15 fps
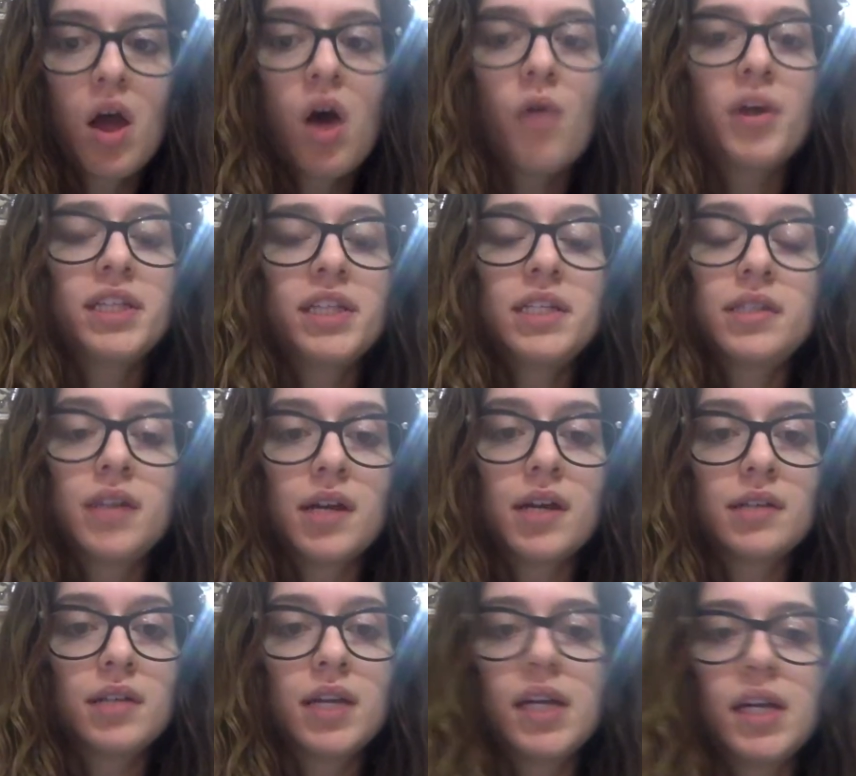What this
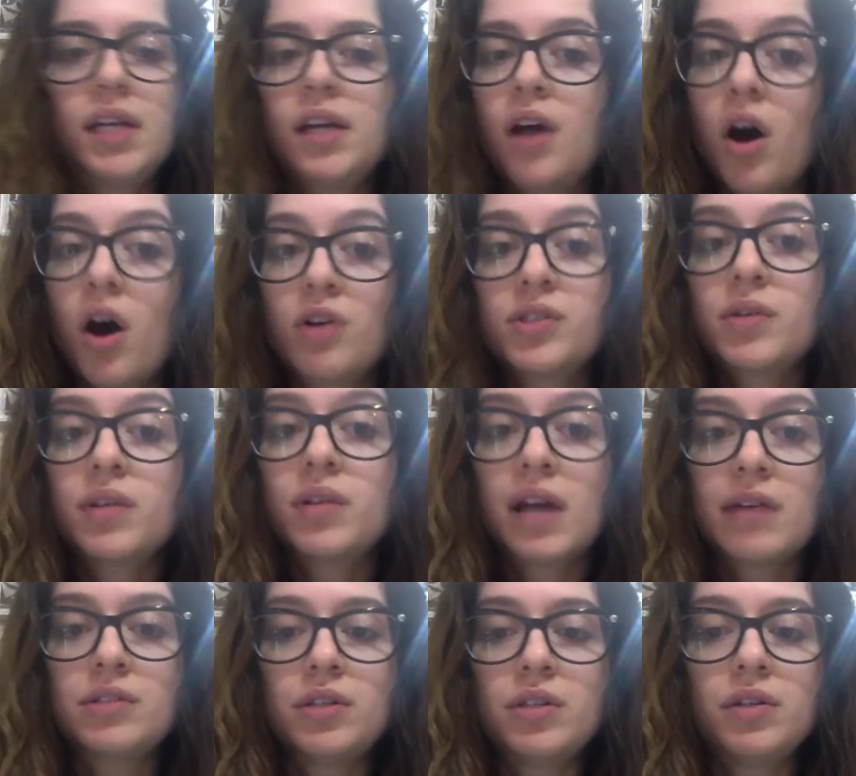does, it also
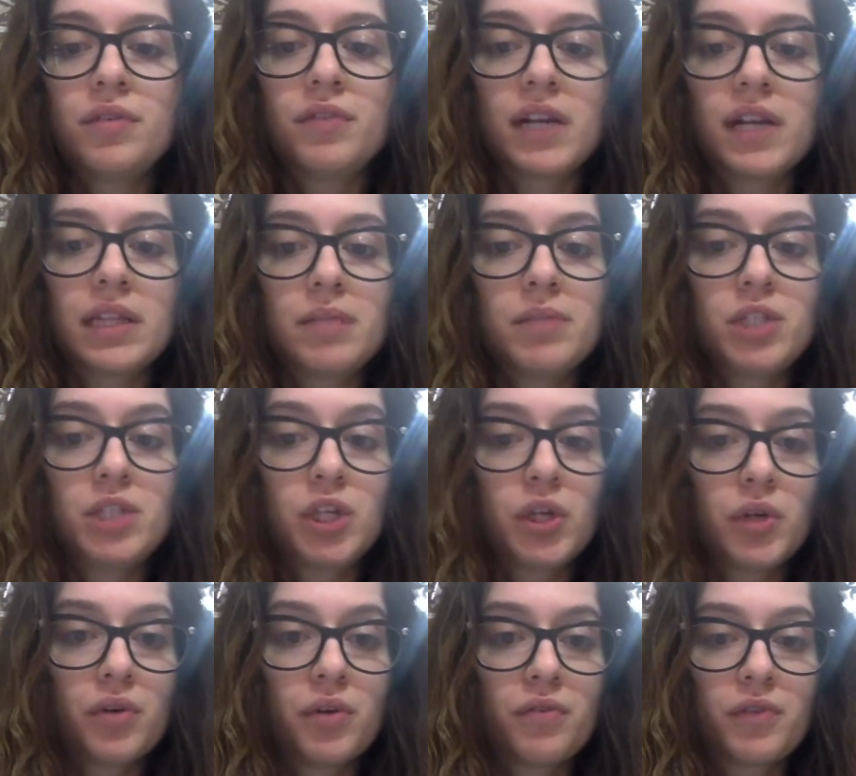allows you to forget the
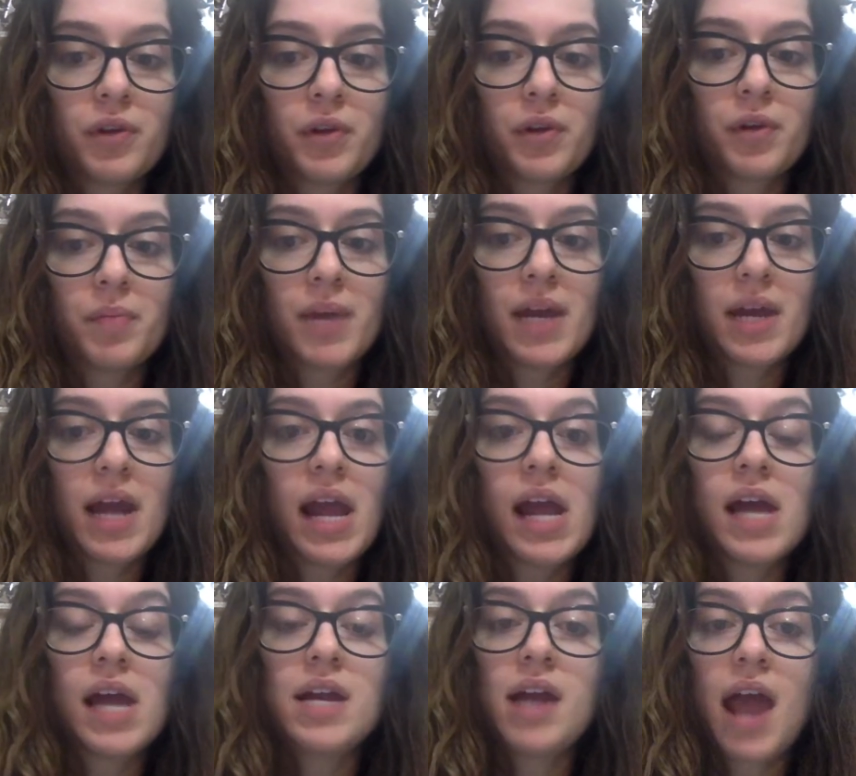material for a little bit
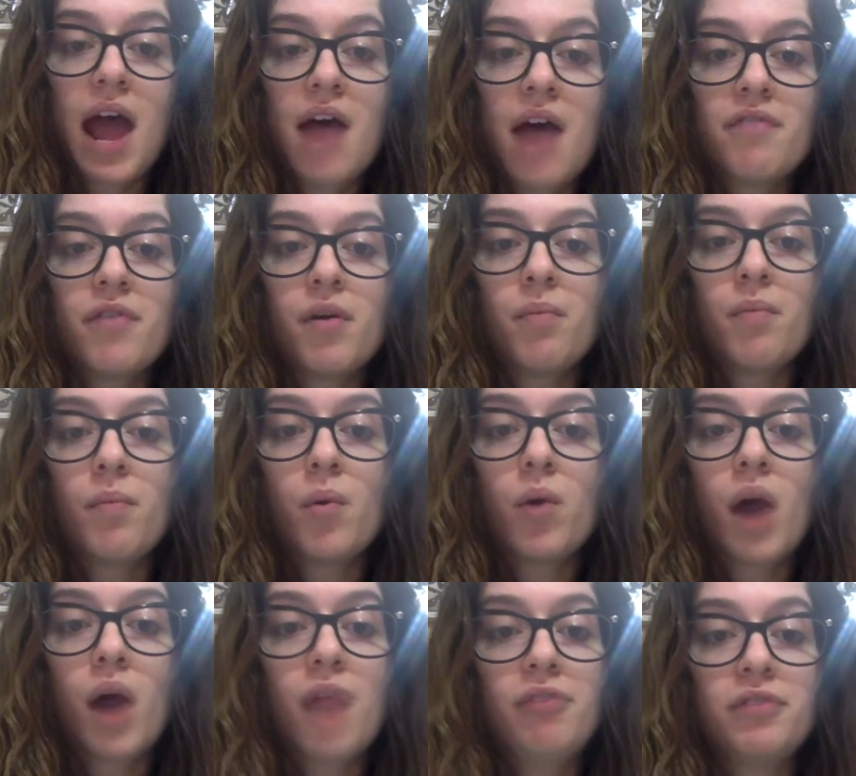and have a more
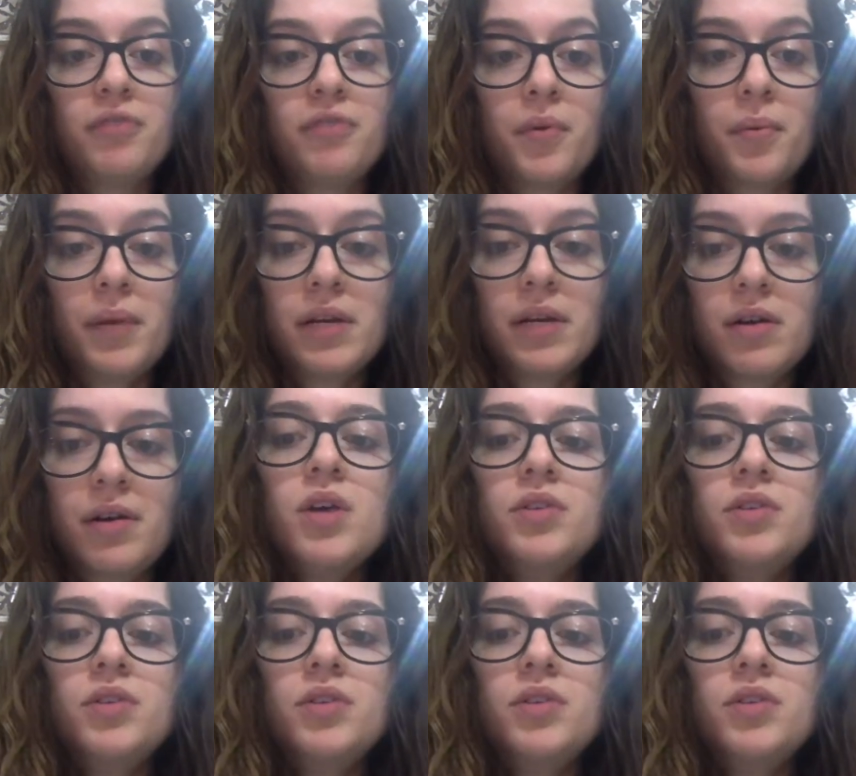effortful recall.